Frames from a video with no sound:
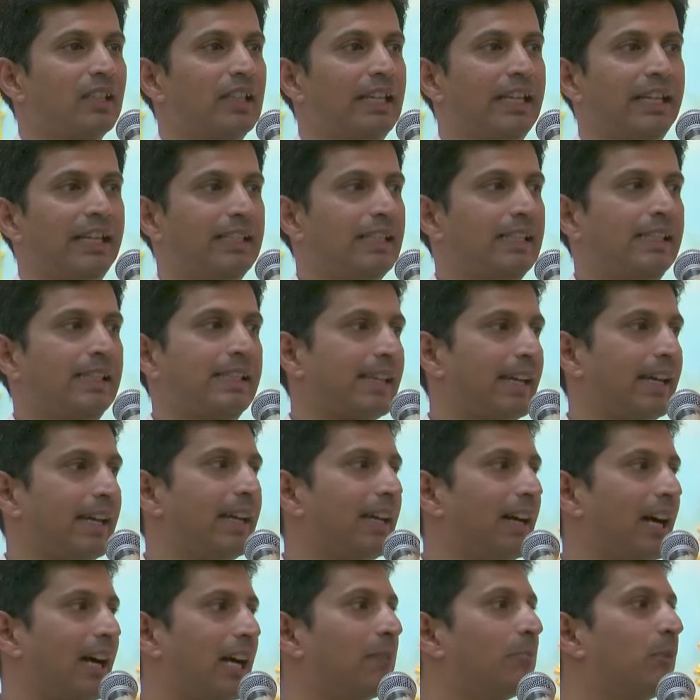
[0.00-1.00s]
He didn't
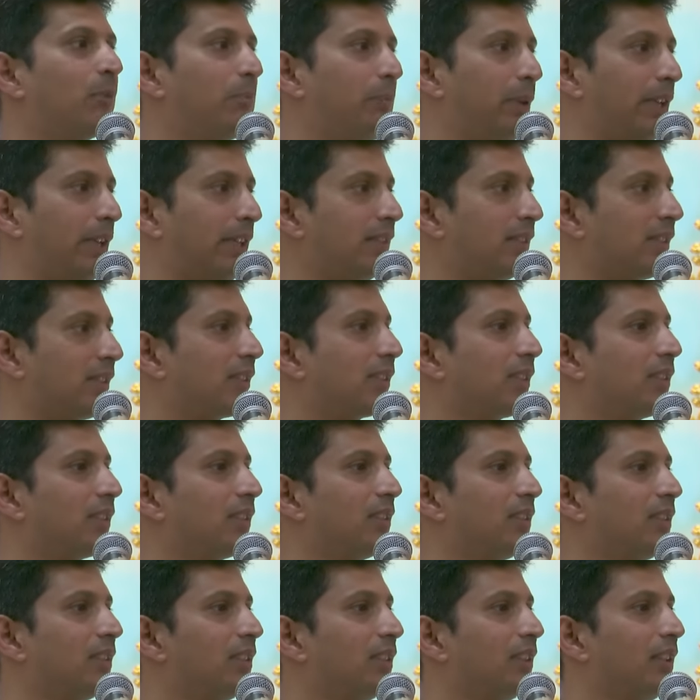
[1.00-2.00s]
say, "I am a prince."
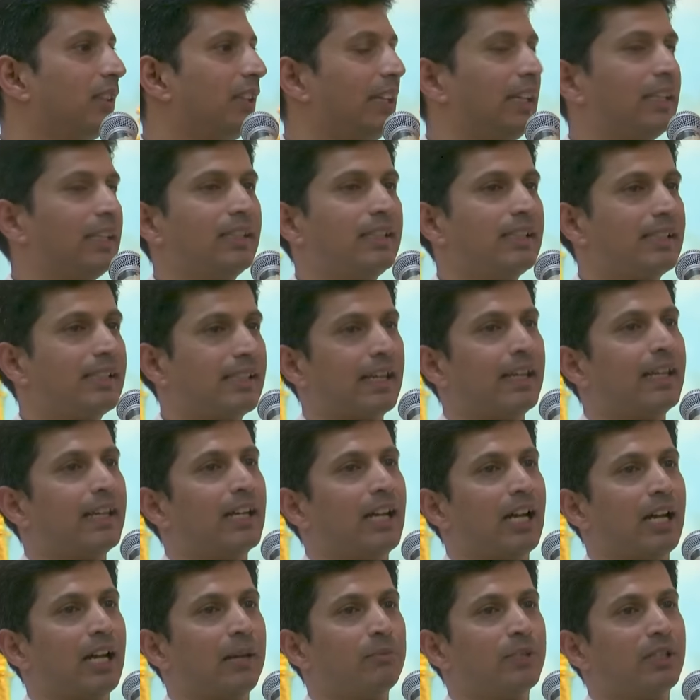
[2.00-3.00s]
He didn't
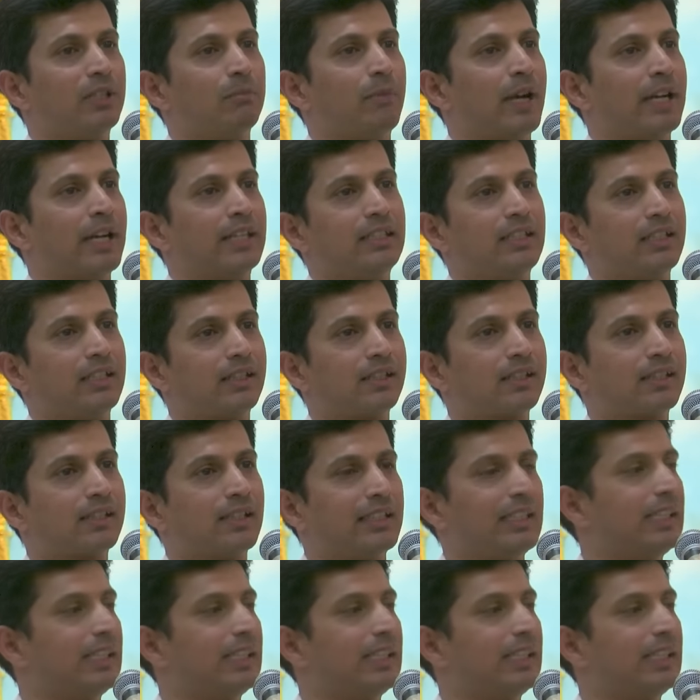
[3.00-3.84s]
say, "I am the mightiest."